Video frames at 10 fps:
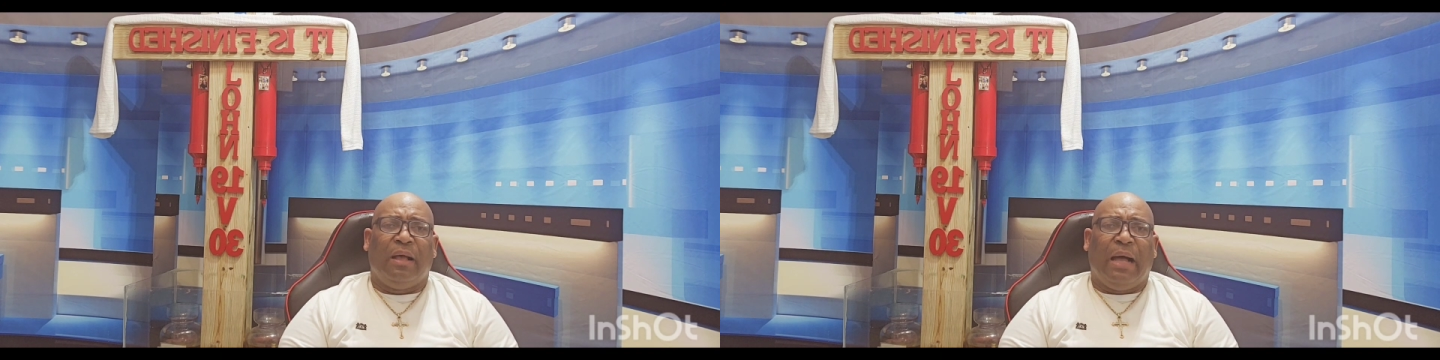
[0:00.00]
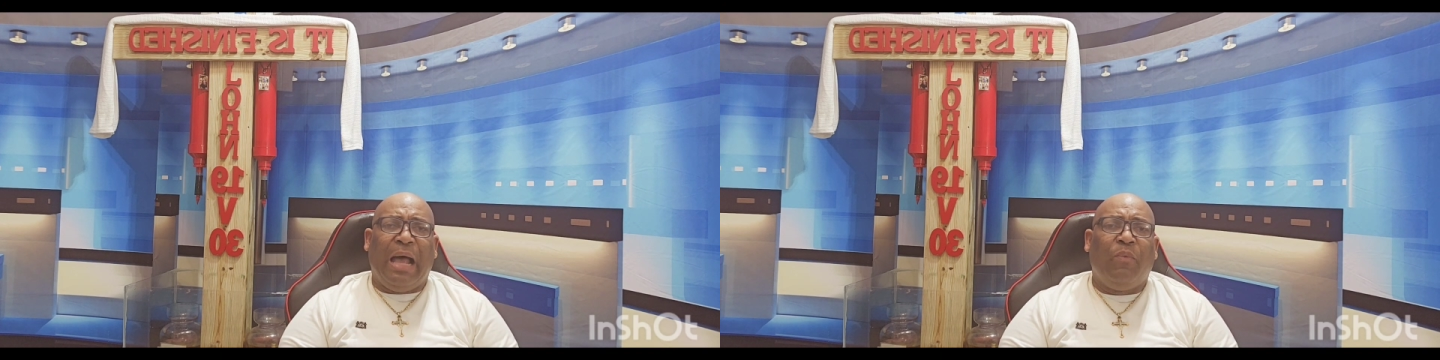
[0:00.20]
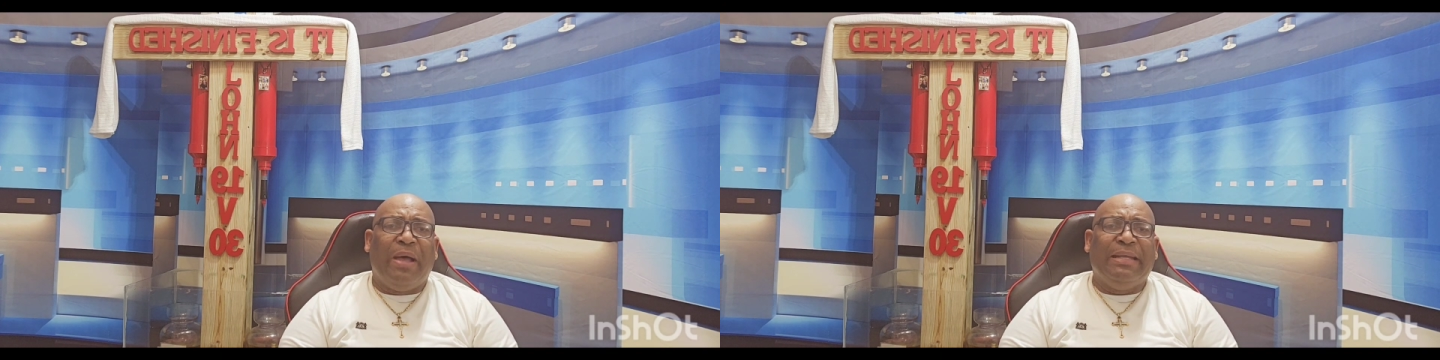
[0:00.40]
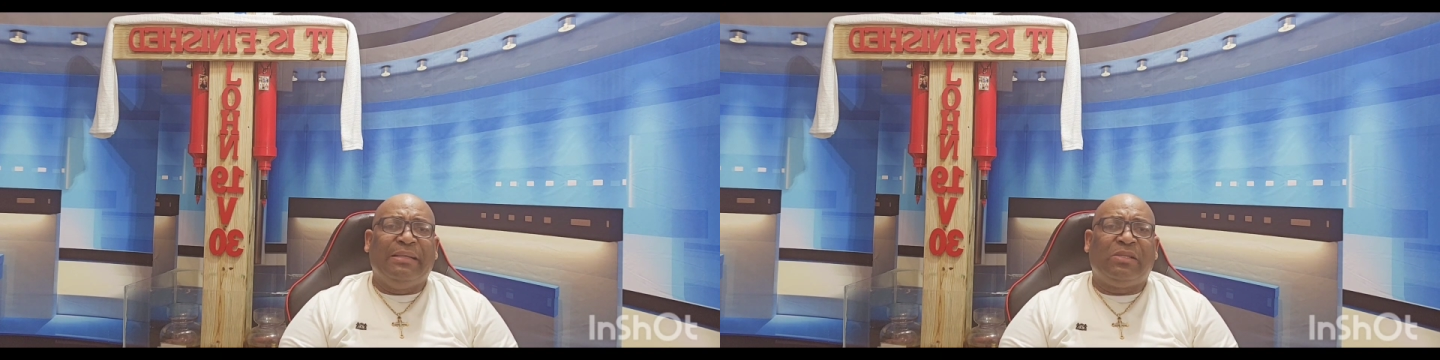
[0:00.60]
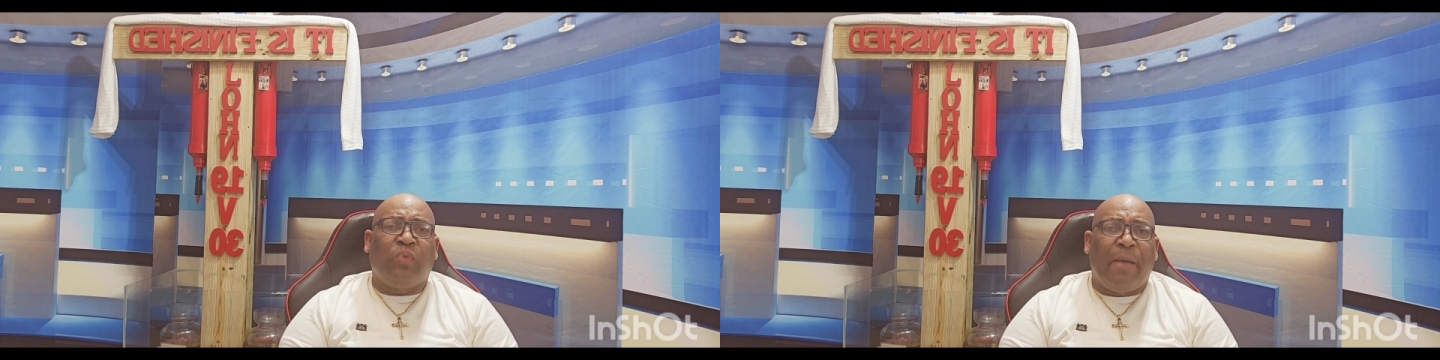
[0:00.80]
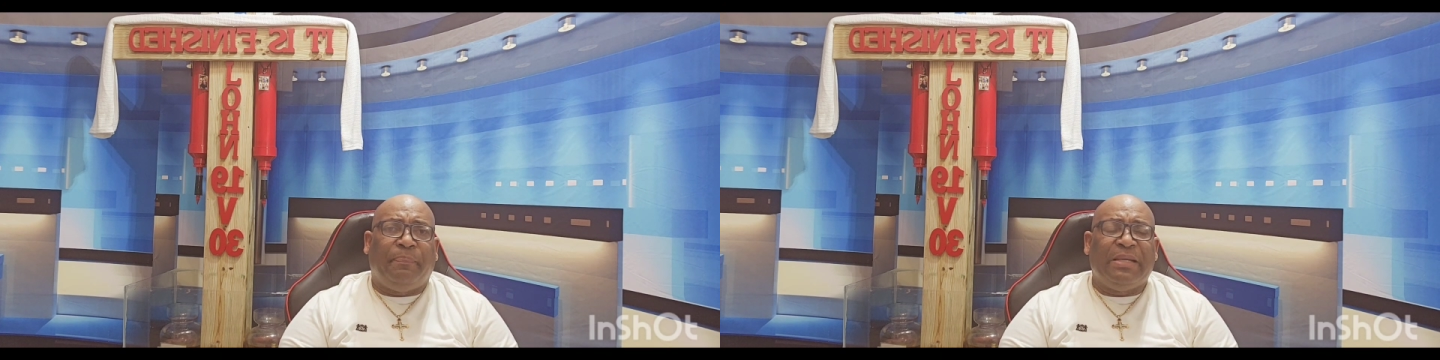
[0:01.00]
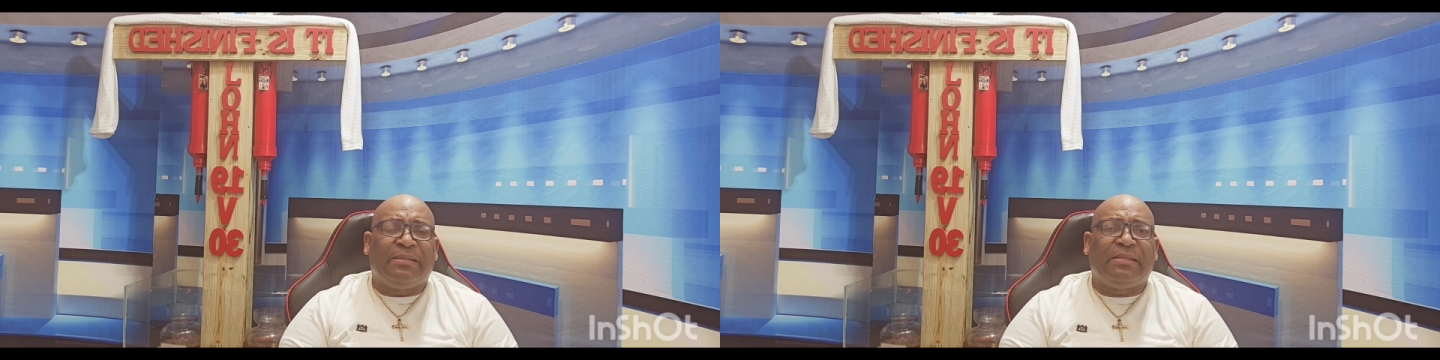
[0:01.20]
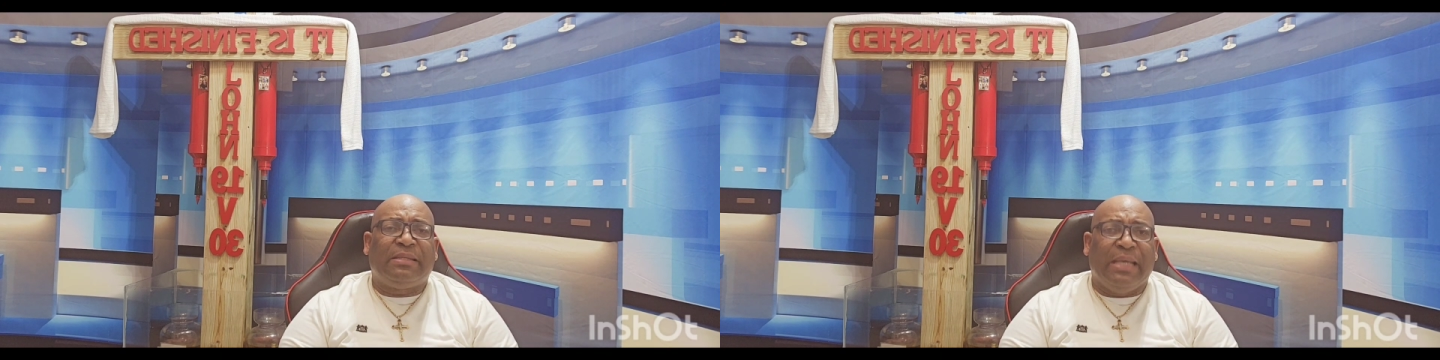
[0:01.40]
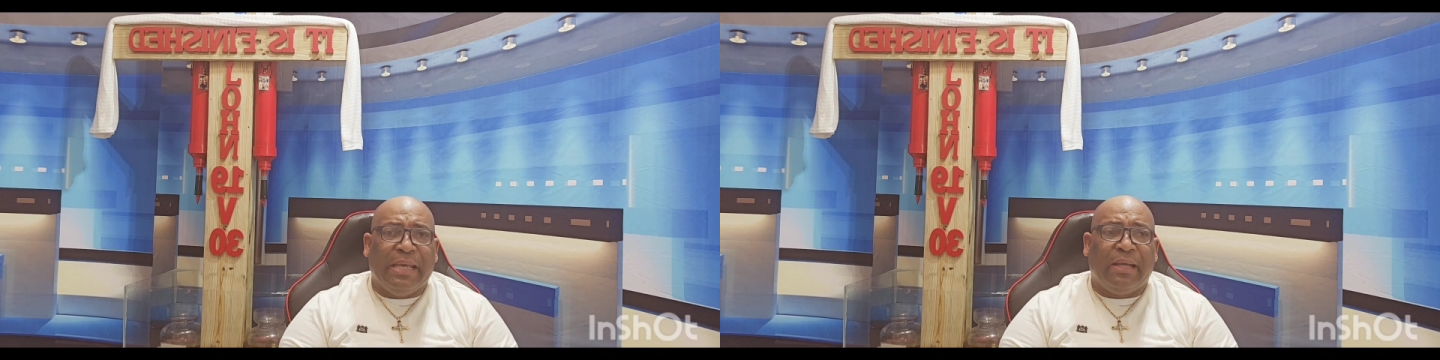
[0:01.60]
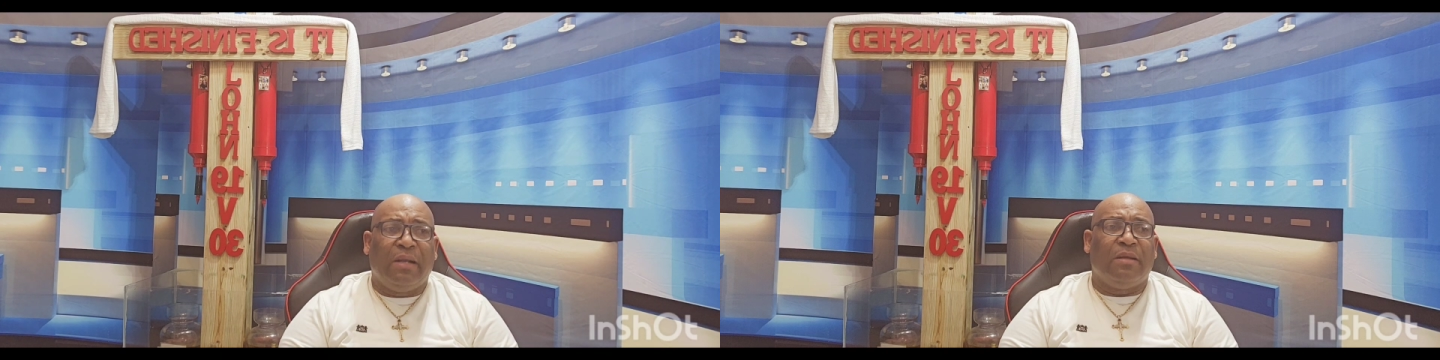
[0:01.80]
And when he swept his
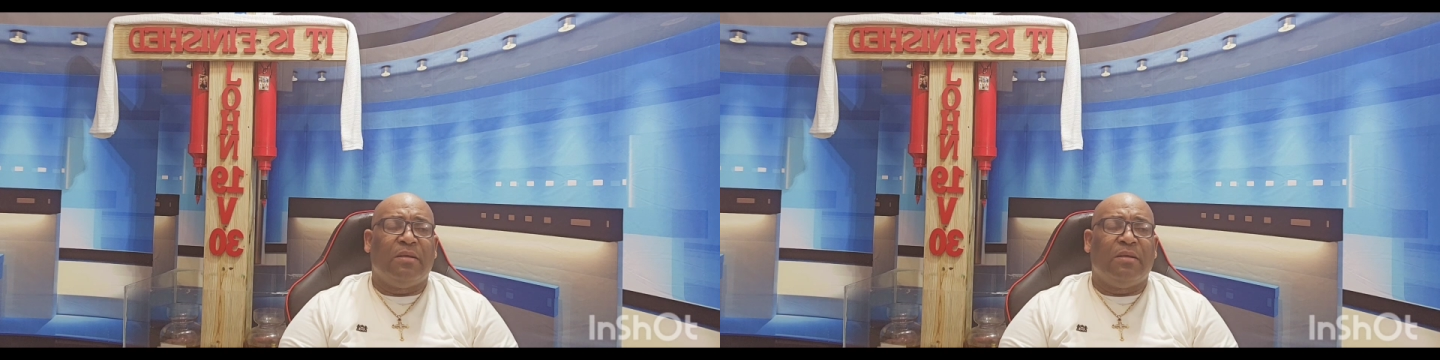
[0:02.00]
tail,